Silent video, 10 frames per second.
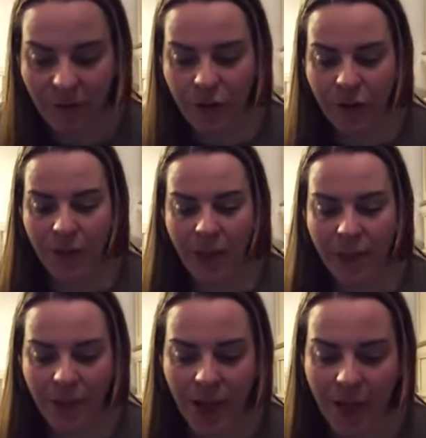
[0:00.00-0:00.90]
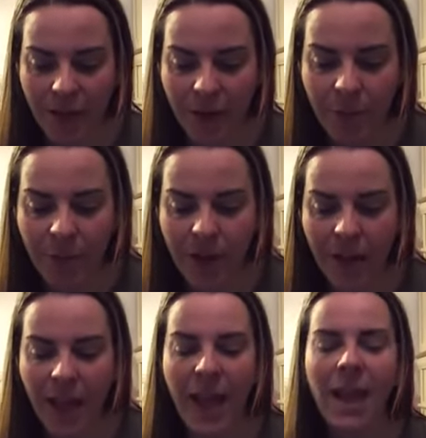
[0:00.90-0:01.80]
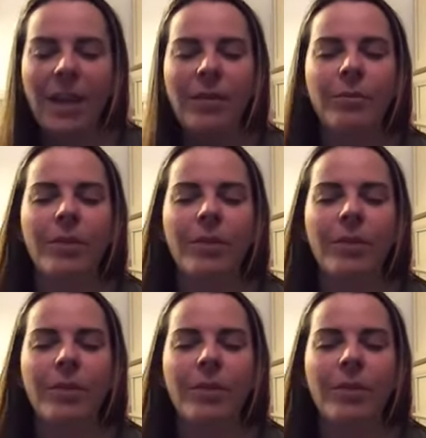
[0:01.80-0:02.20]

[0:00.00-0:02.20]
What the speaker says: Vishuddha chakra, breathing in